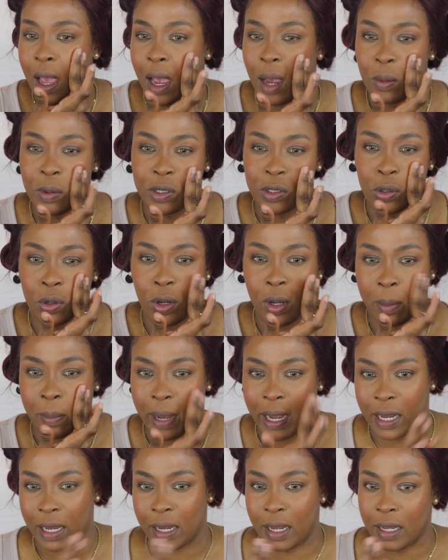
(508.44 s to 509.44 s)
was going
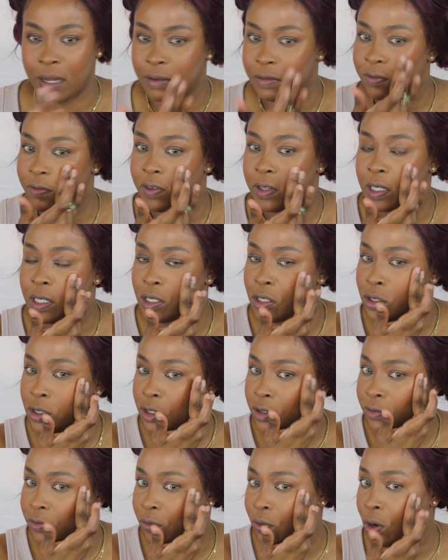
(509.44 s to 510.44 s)
back in for the
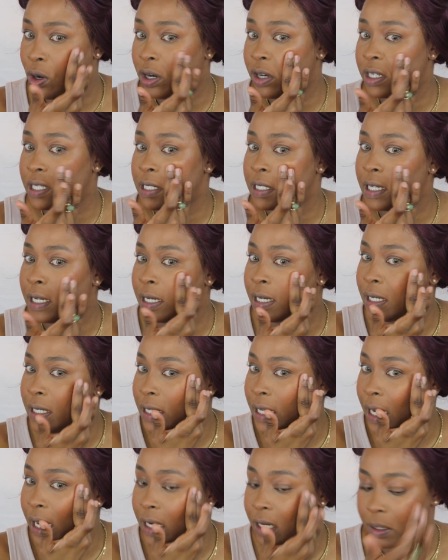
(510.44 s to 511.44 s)
Sephora sale and
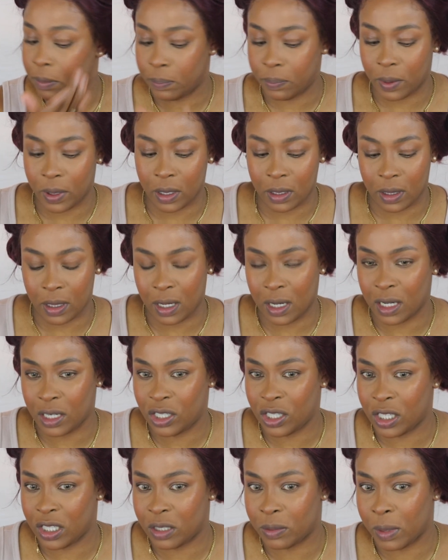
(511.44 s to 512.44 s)
get it, but then I
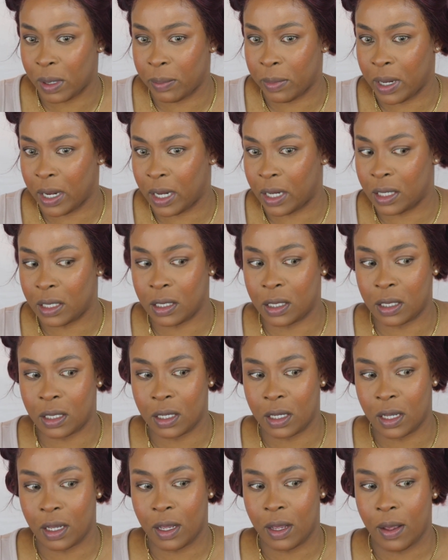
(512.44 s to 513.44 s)
changed my mind.
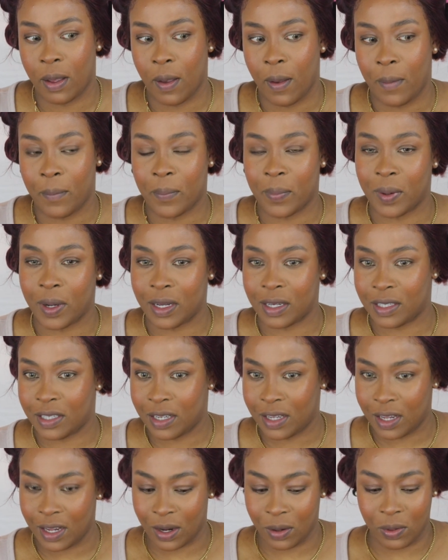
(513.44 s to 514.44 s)
But
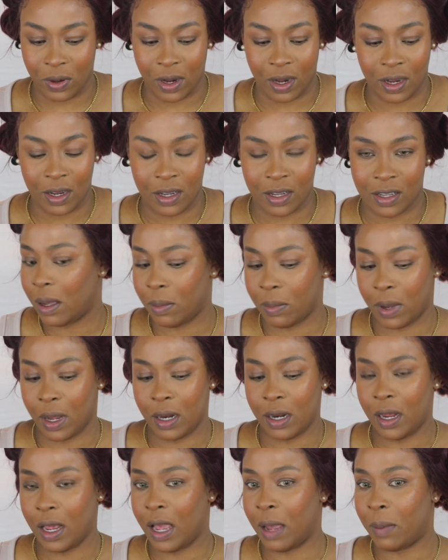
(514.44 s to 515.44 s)
here we are. I'm kind
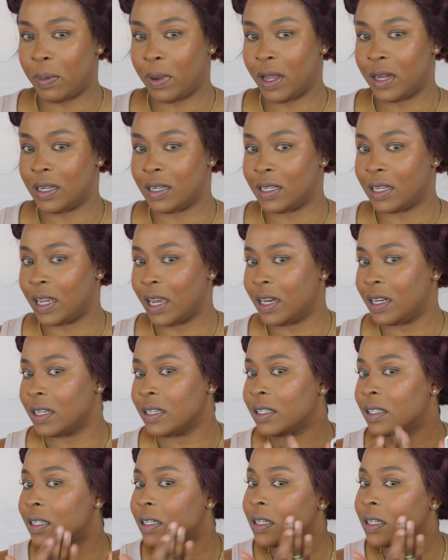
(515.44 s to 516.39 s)
of happy I didn't get it.